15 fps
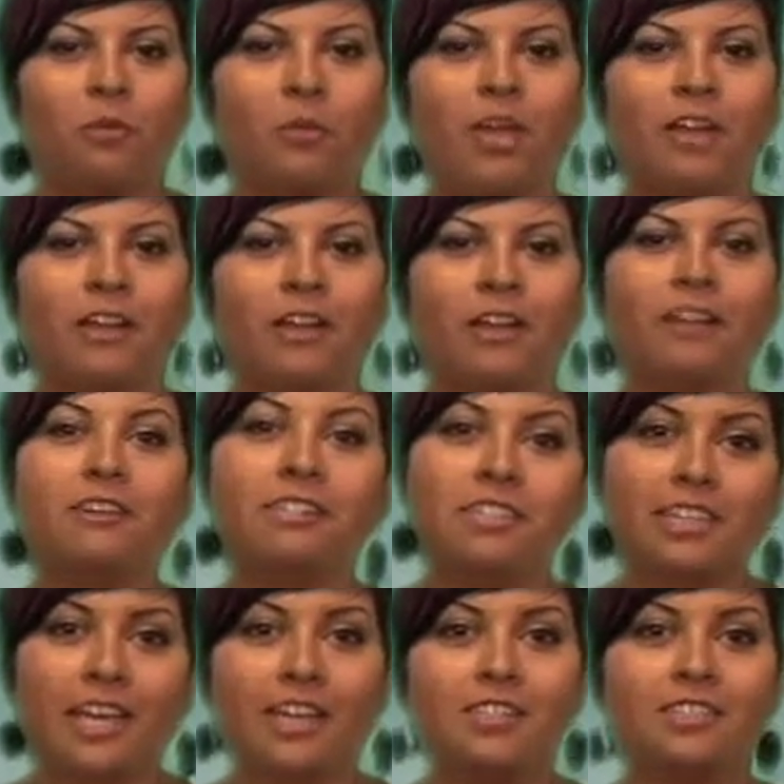We are here
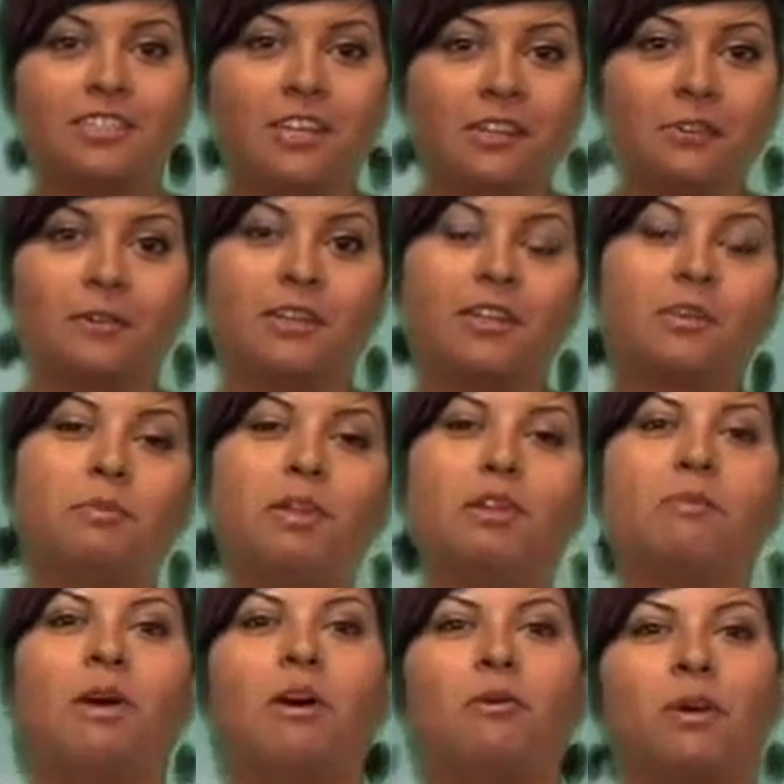today to tell you a little bit
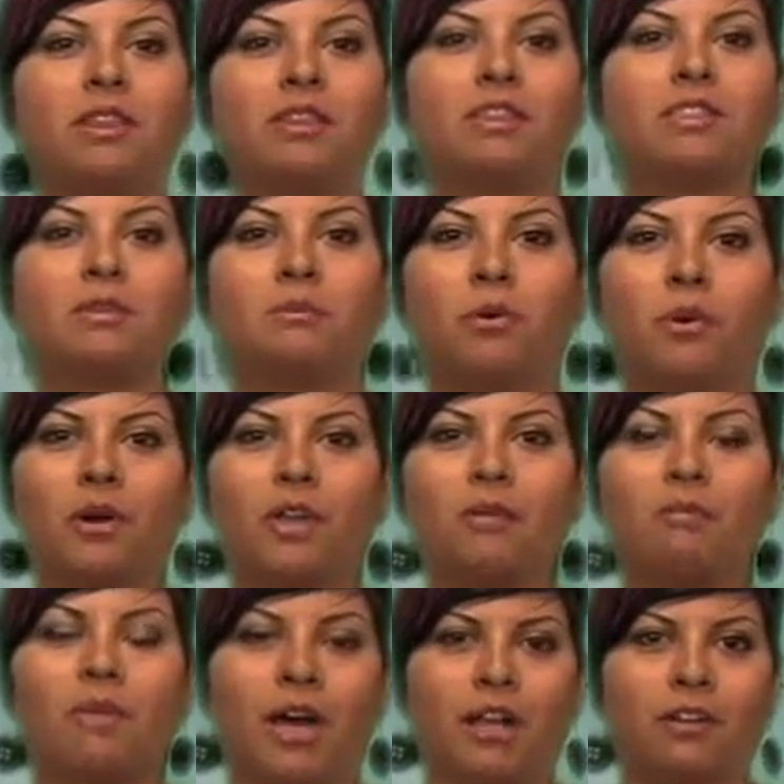about what this
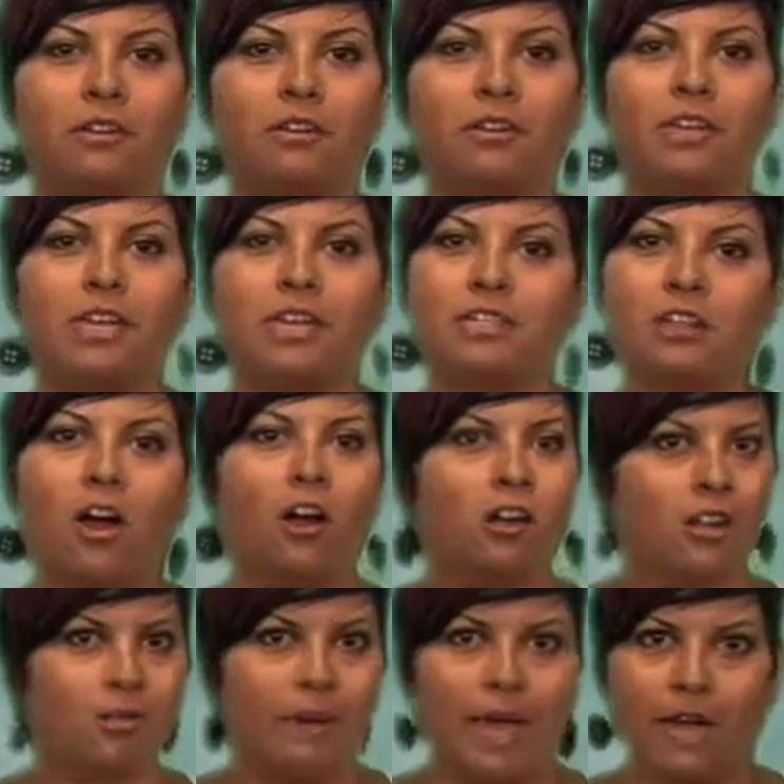Emporium model is
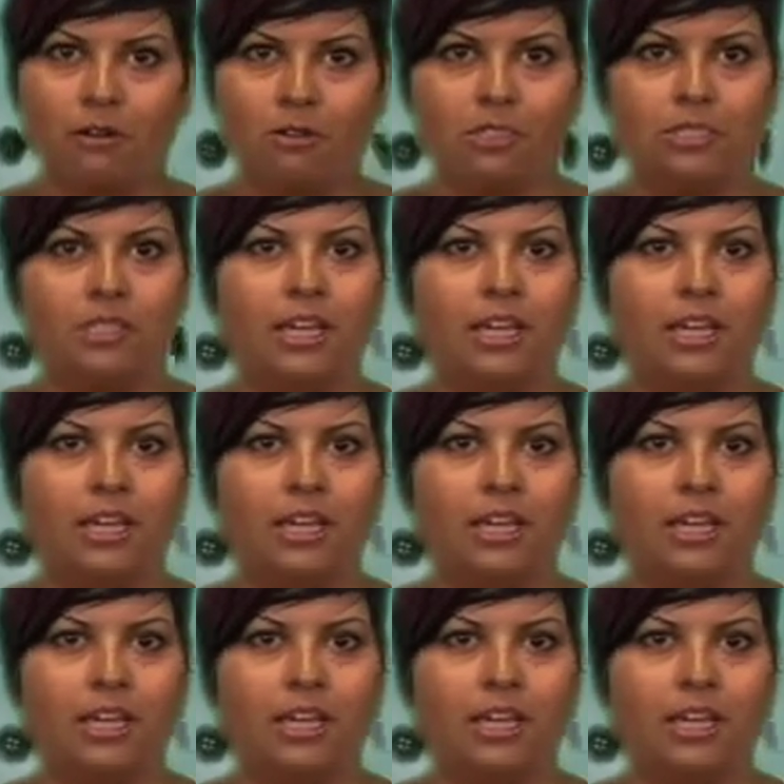all about